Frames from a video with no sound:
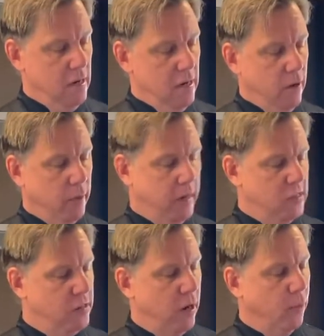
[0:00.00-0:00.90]
we're going to
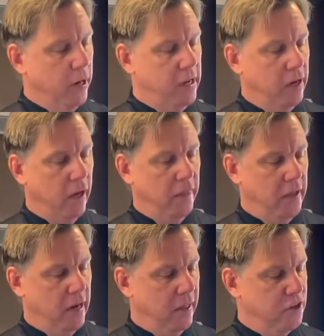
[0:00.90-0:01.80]
start working on
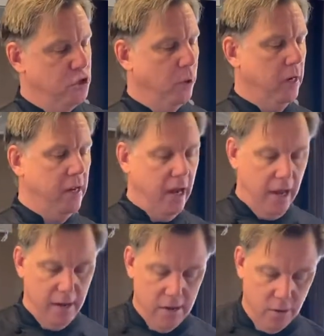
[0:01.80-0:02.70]
the shortcut,
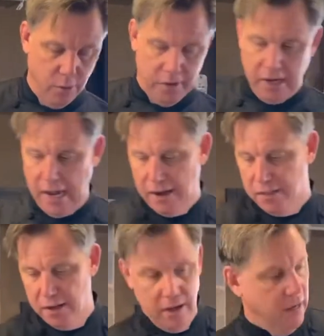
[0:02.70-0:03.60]
or the kind of
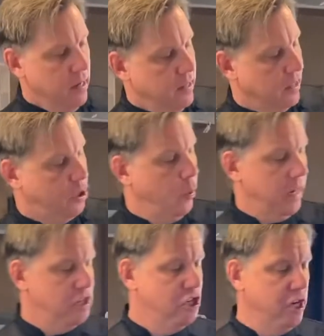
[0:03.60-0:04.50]
the quick
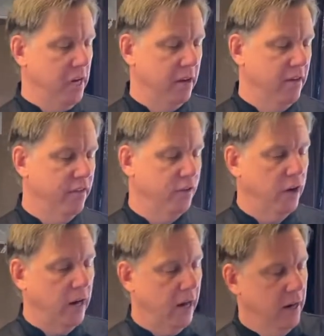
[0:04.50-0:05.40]
cheat
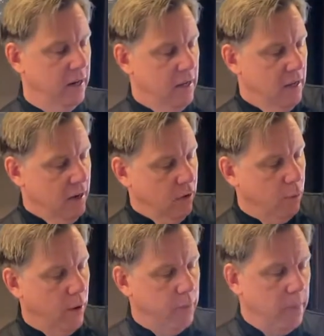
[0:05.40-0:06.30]
for
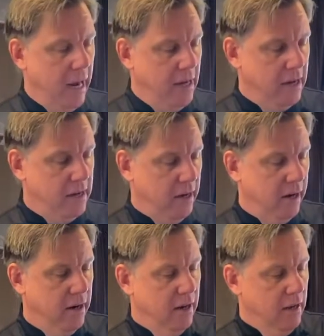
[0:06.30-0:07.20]
what we're making here,
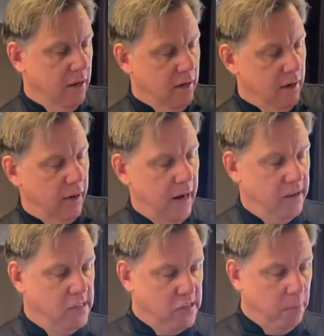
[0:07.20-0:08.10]
right?
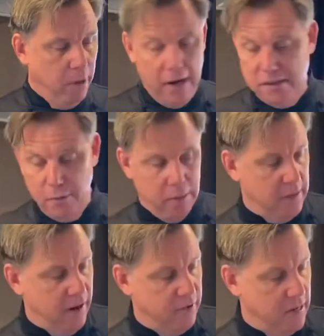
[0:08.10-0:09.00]
This is the part that we would
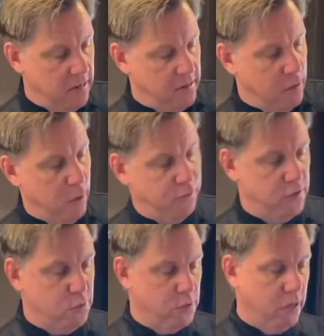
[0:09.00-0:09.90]
never need to do if
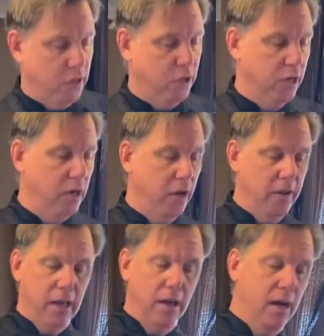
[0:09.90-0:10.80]
this was going to cook all
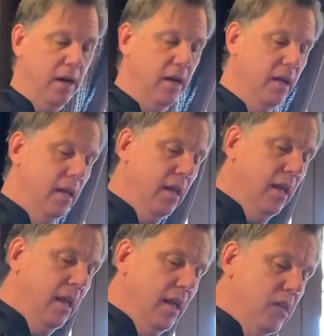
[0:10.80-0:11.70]
day
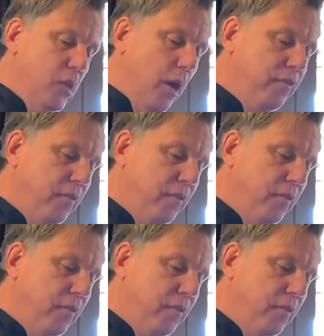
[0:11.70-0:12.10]
long. So if you've